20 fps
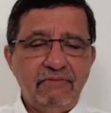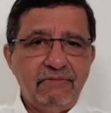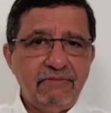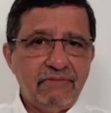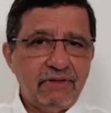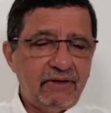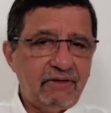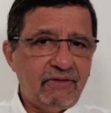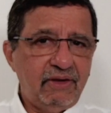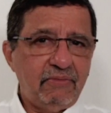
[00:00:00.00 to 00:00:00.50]

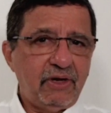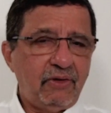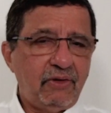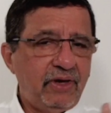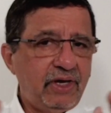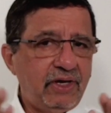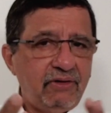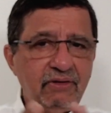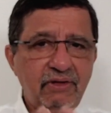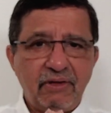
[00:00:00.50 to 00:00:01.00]
Karima
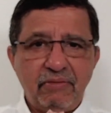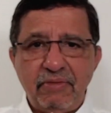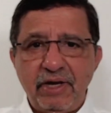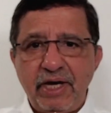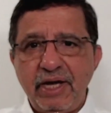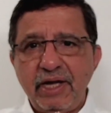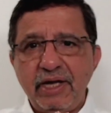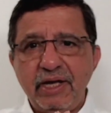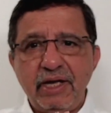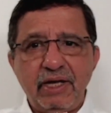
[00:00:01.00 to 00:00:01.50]
went to the
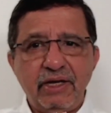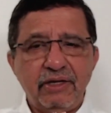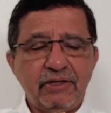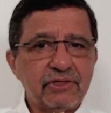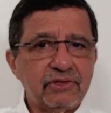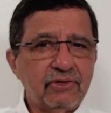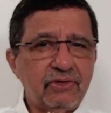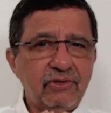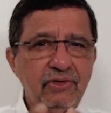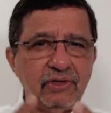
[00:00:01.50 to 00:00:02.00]
bank and
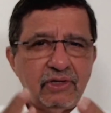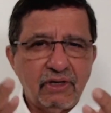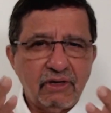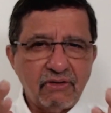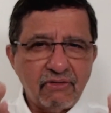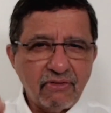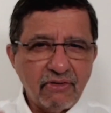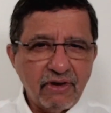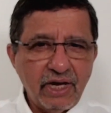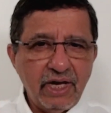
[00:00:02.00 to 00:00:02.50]
saw
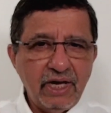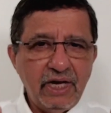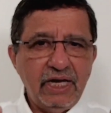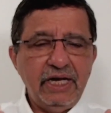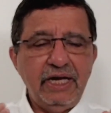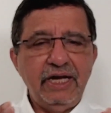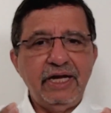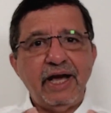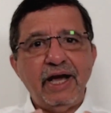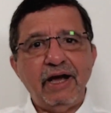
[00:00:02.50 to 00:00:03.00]
her
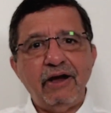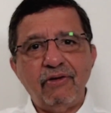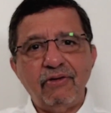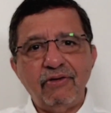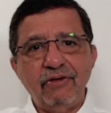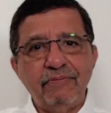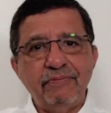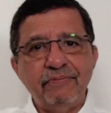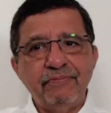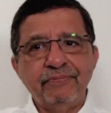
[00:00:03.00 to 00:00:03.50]
really down.
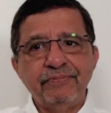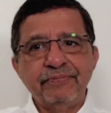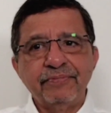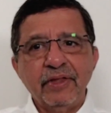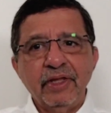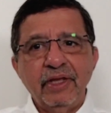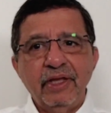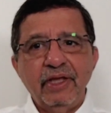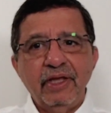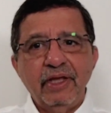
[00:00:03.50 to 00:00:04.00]

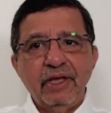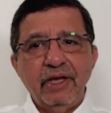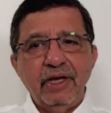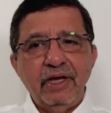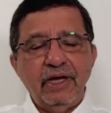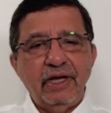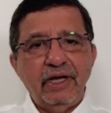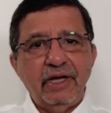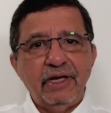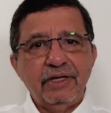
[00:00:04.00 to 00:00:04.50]

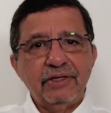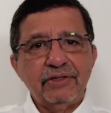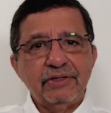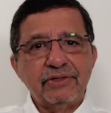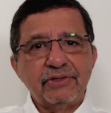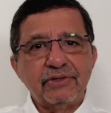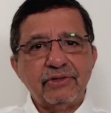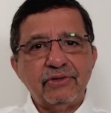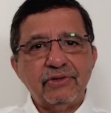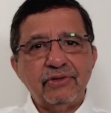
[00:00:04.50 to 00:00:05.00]
And
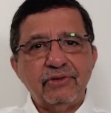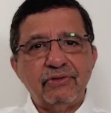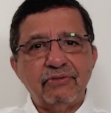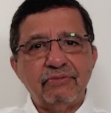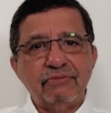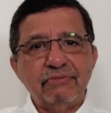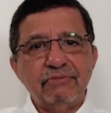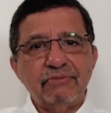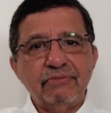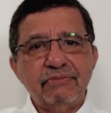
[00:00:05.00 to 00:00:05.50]

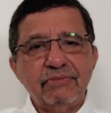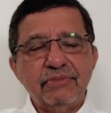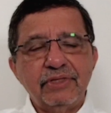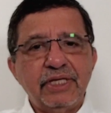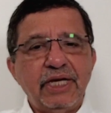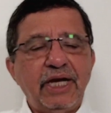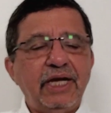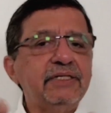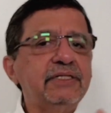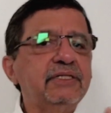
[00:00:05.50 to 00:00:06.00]
so she
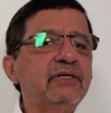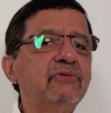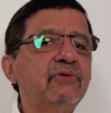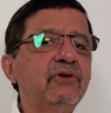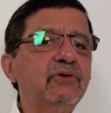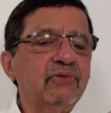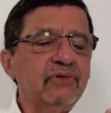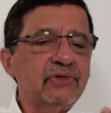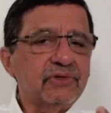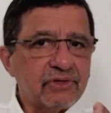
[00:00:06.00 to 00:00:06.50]
asked her
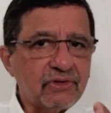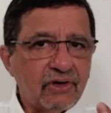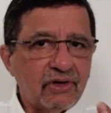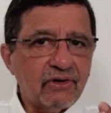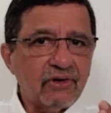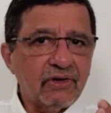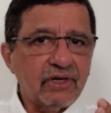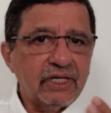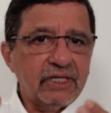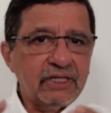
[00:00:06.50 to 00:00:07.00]
what was
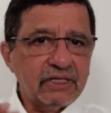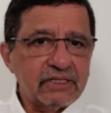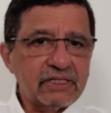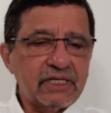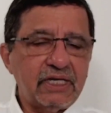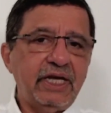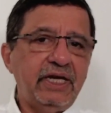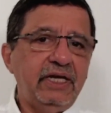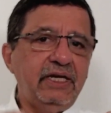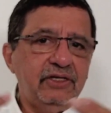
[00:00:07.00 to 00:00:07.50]
wrong, and this
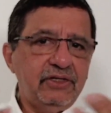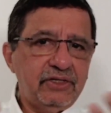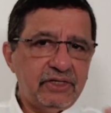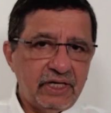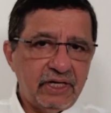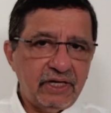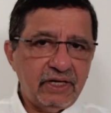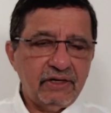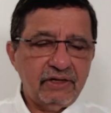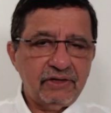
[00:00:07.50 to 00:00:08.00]
lady
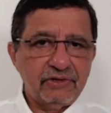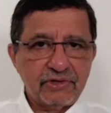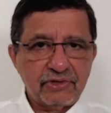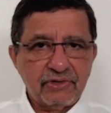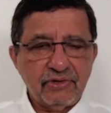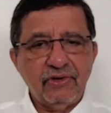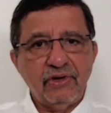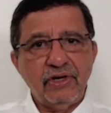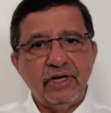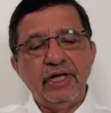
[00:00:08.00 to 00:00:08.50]
shared her
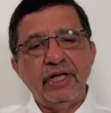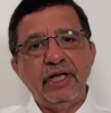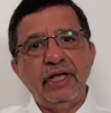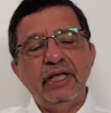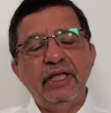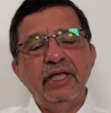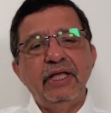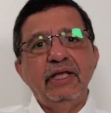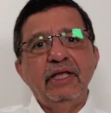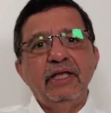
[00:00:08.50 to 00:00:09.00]
story
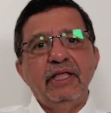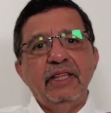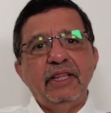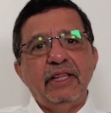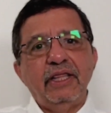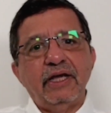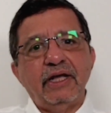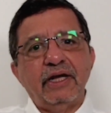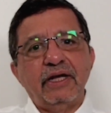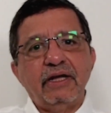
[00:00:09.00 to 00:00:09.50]

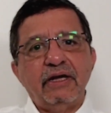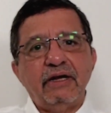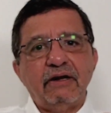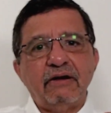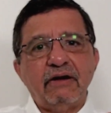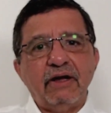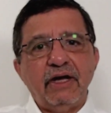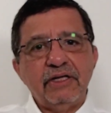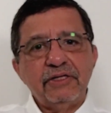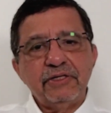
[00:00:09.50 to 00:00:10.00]
that
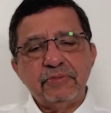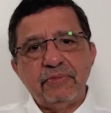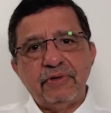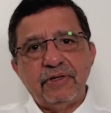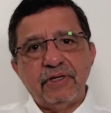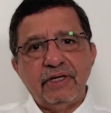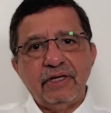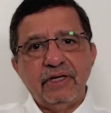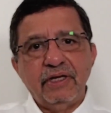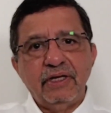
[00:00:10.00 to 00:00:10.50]
her
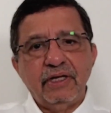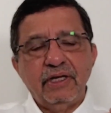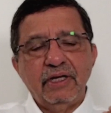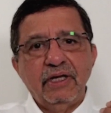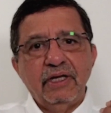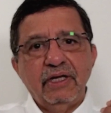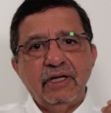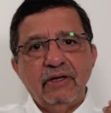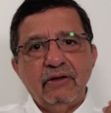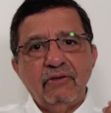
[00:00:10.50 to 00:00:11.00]
husband
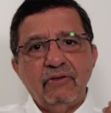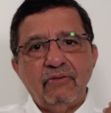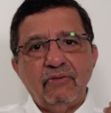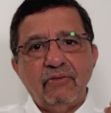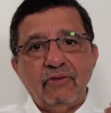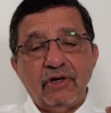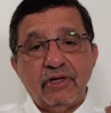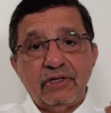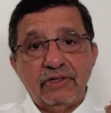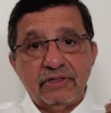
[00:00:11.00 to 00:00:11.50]

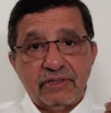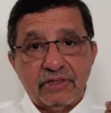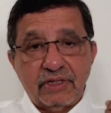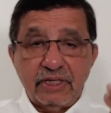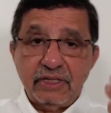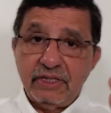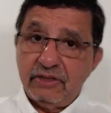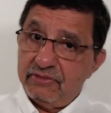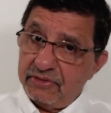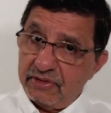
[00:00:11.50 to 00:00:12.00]
was,
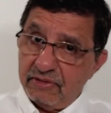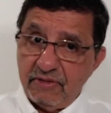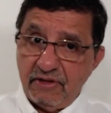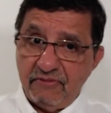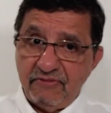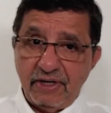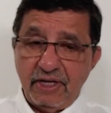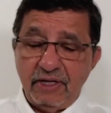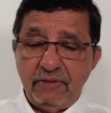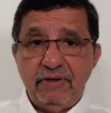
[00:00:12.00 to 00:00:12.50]
she was from the
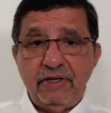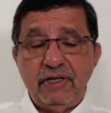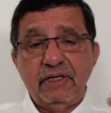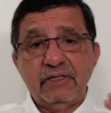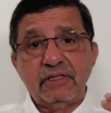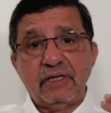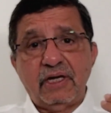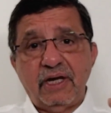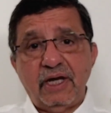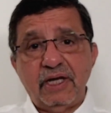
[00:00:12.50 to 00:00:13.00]

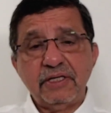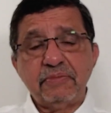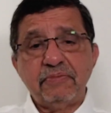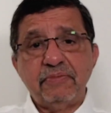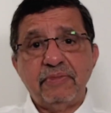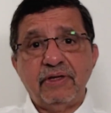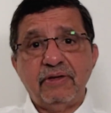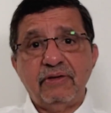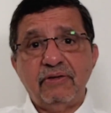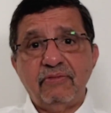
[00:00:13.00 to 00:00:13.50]
Philippines, her
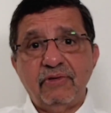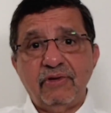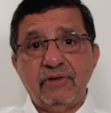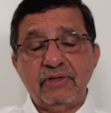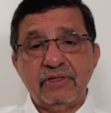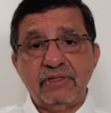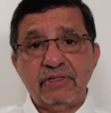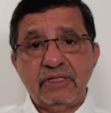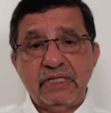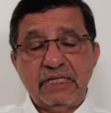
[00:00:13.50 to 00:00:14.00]
husband
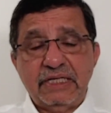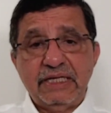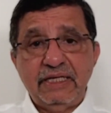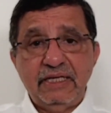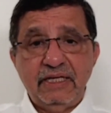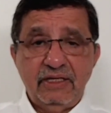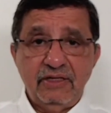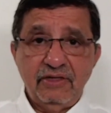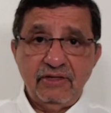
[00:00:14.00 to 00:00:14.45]
was sitting in